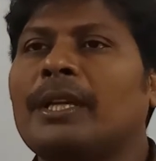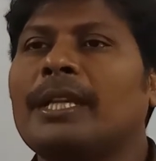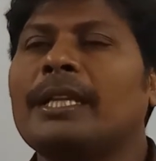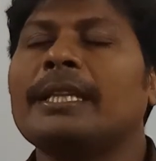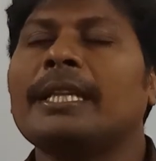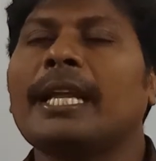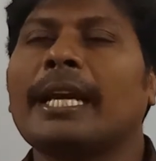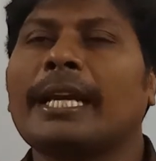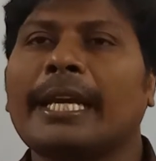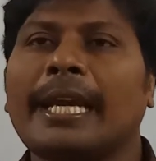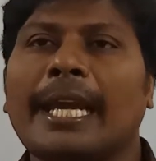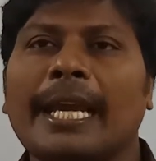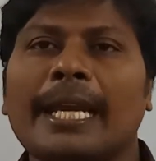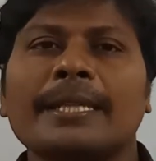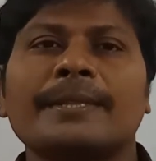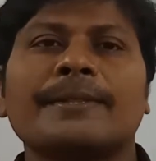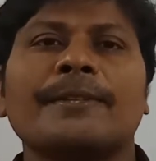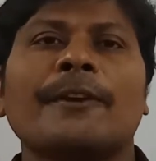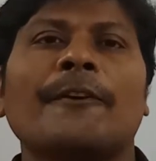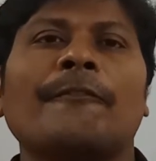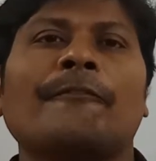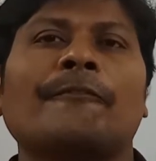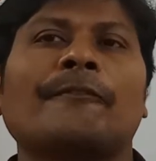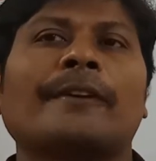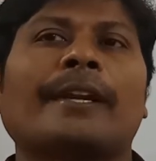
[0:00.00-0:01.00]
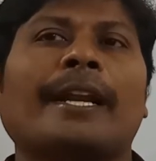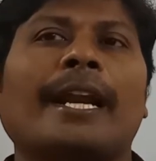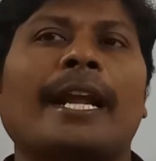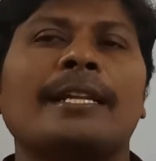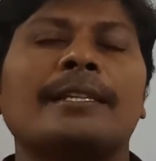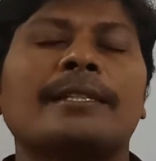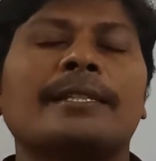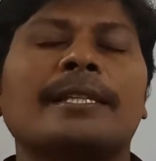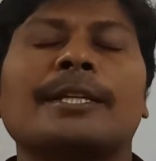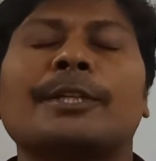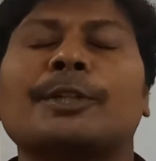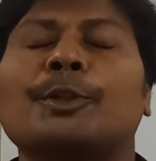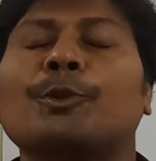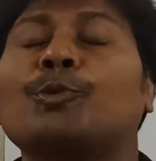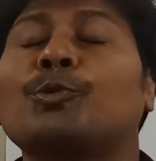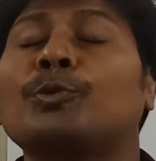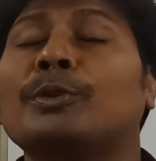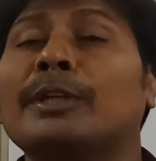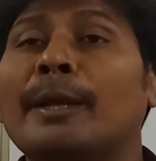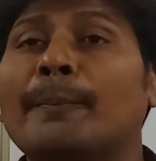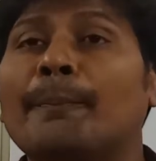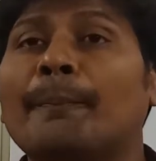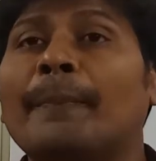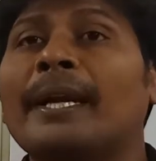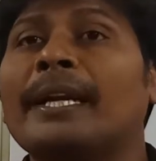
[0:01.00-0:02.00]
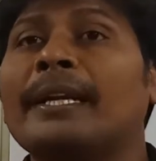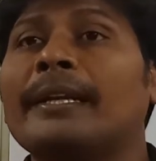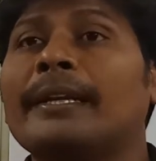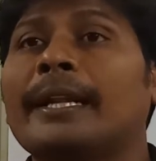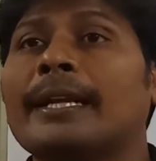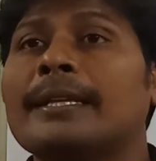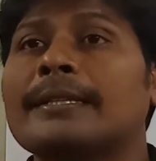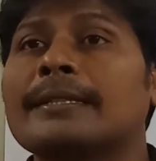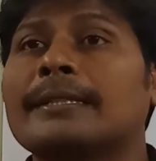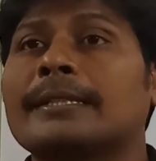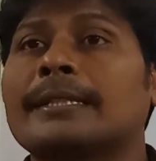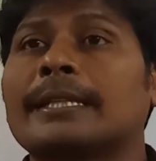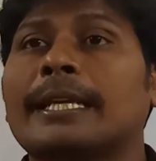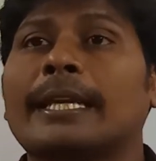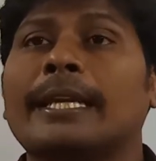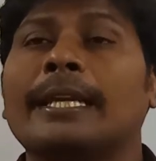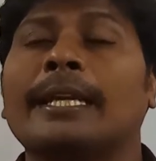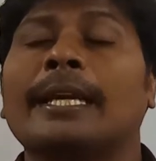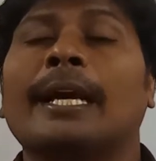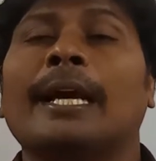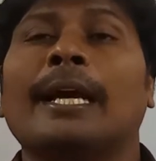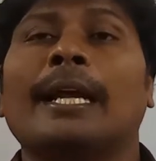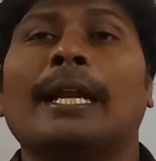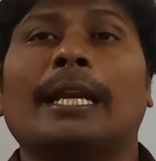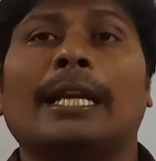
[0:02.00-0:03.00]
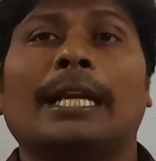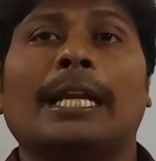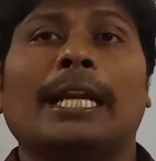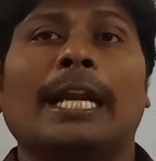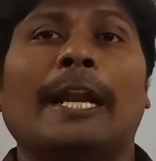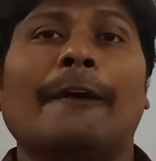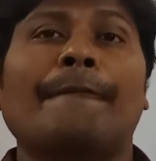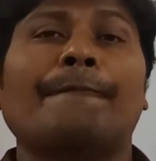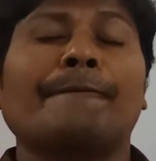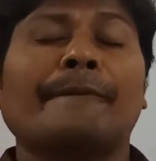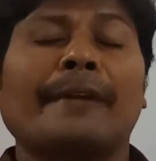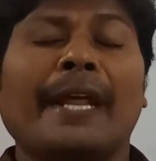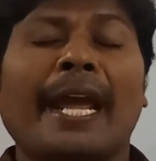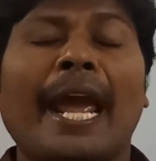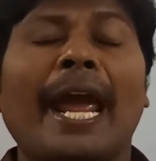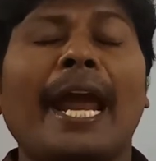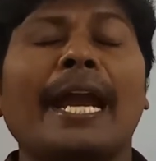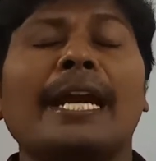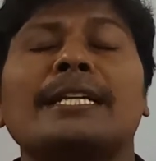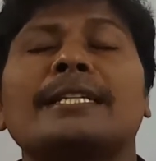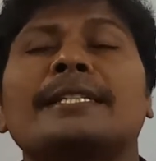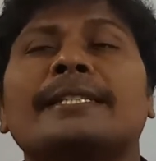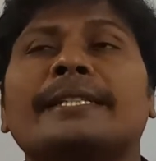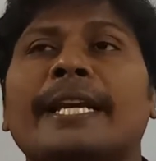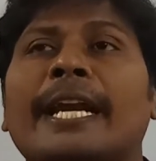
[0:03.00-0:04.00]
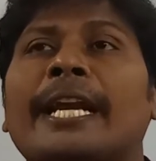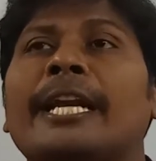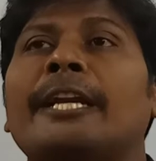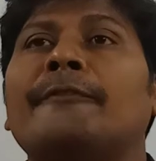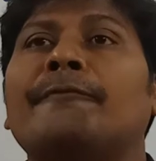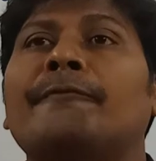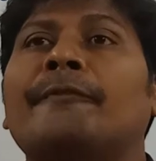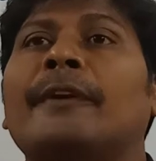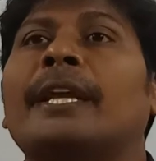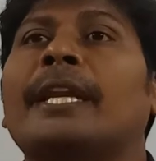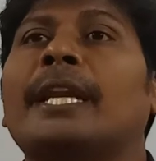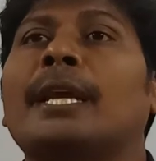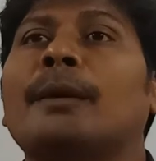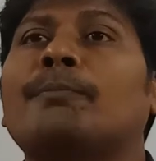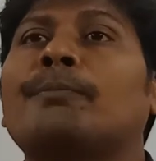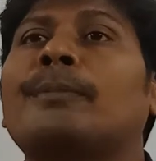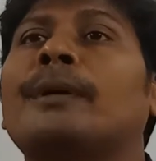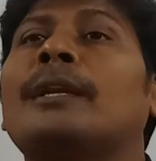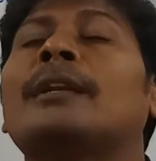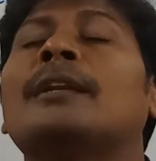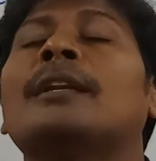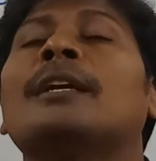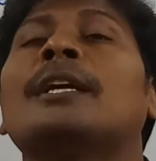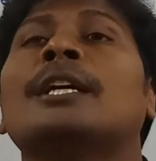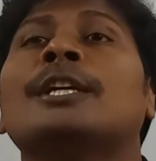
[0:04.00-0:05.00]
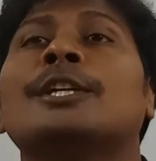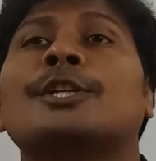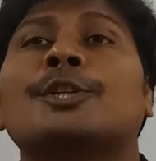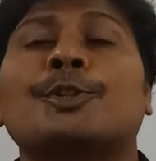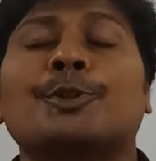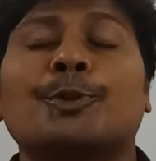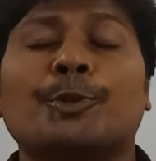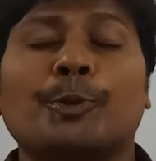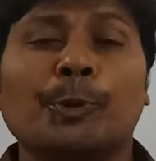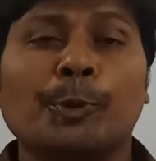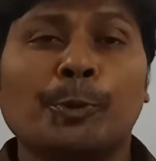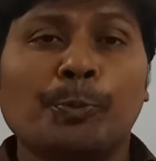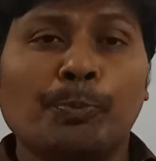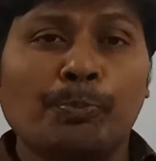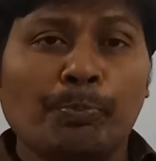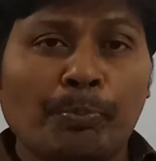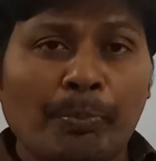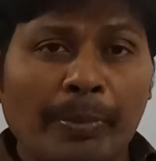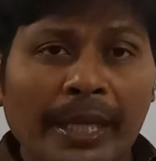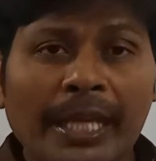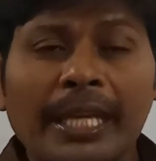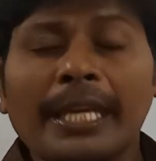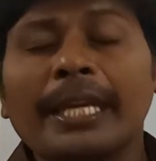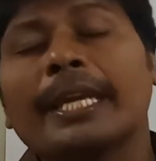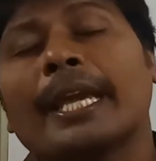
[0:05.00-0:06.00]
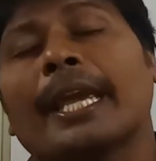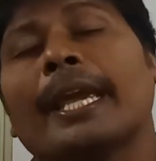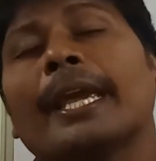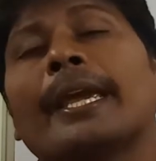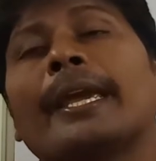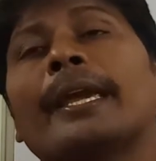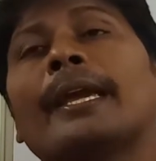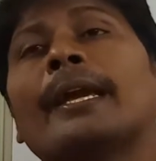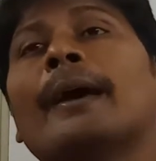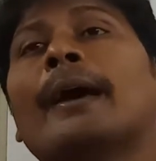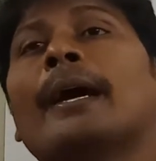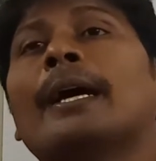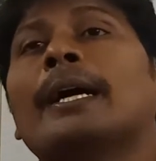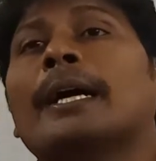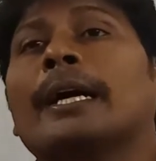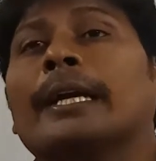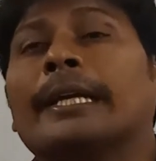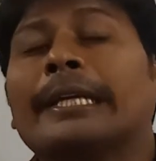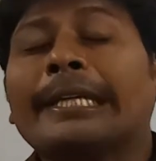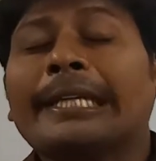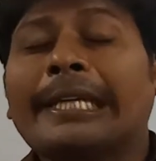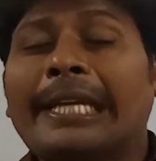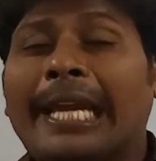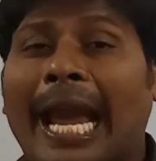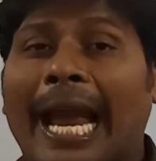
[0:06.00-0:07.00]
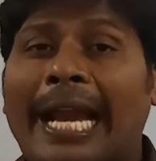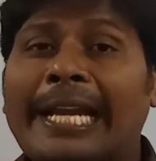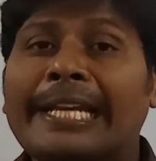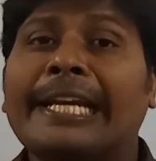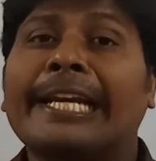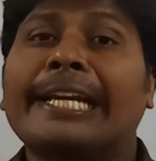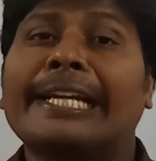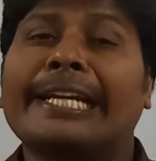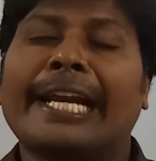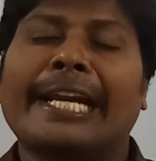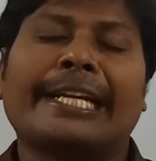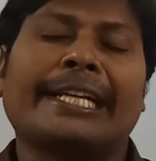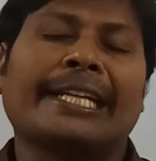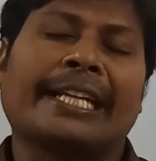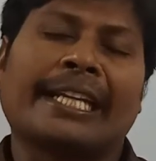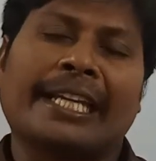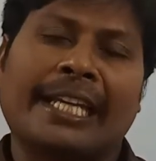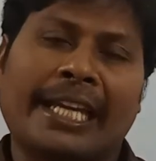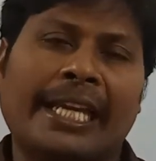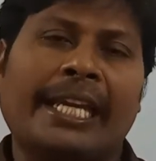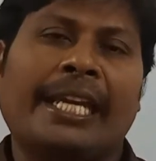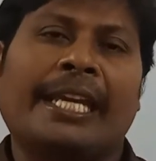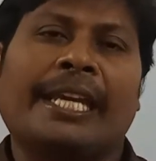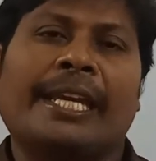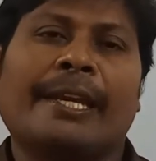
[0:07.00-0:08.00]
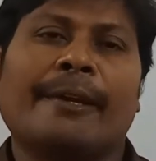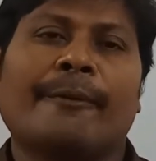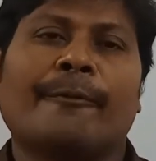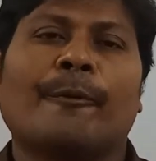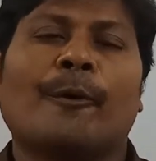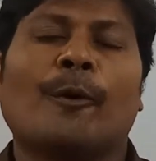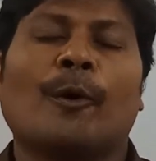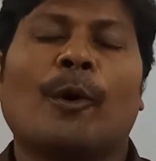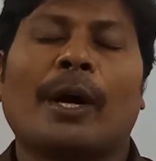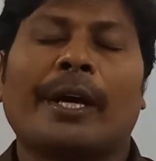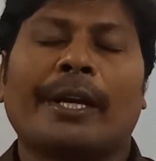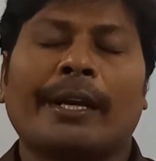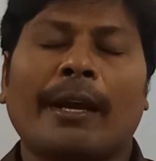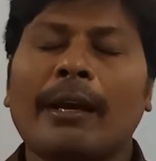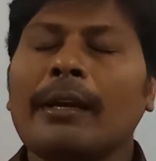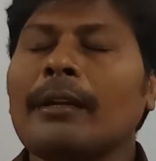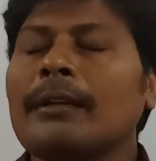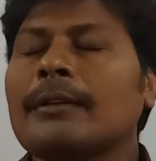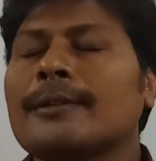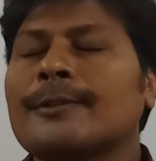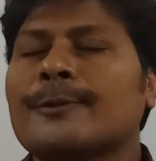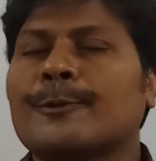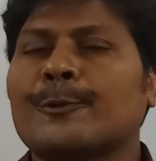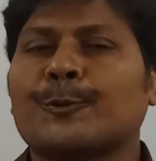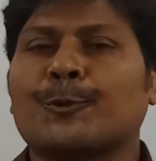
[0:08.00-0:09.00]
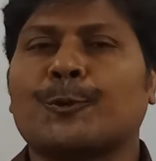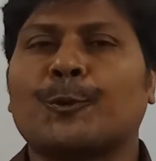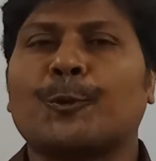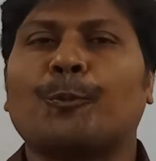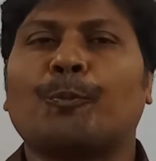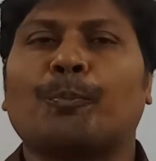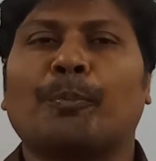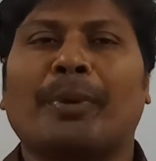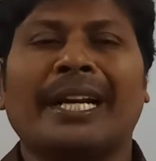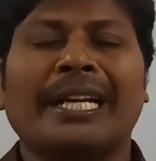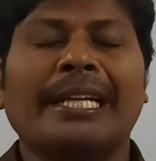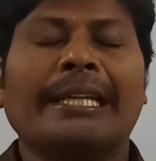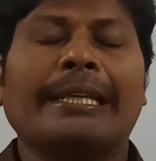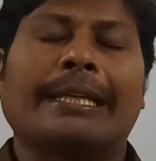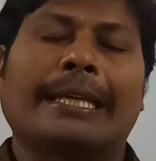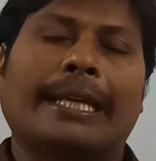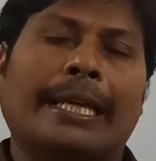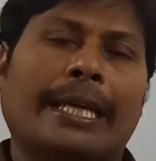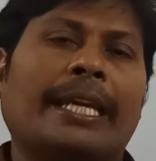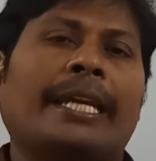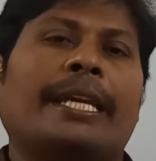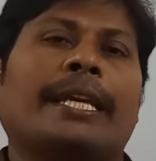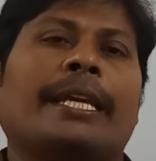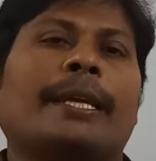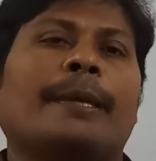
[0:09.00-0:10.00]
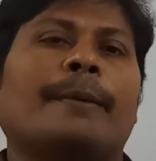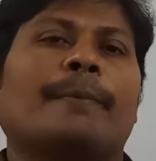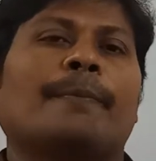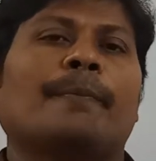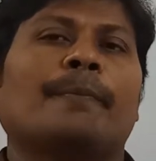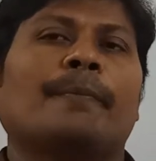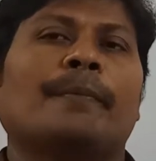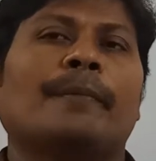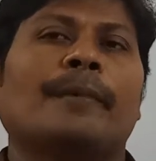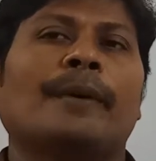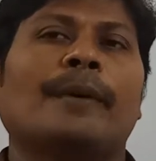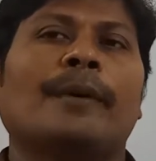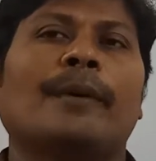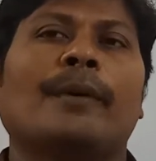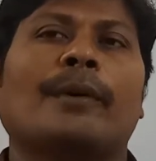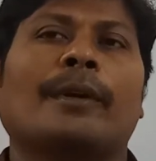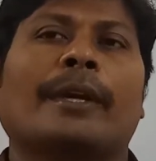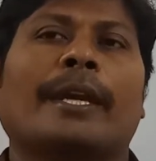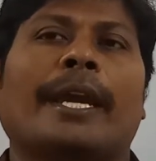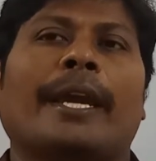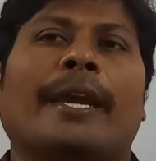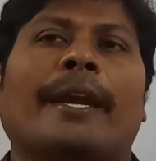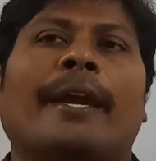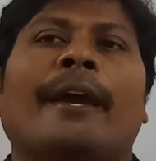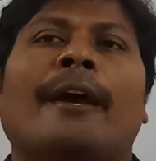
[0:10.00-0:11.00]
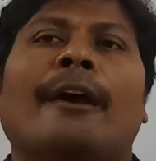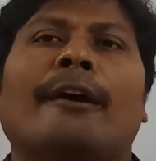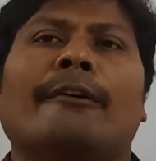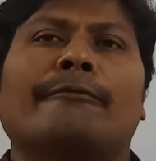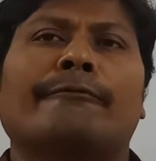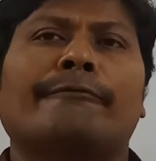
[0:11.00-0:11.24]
In the case of transitive dependency, left-hand side variable should be a candidate key or a super key. Okay.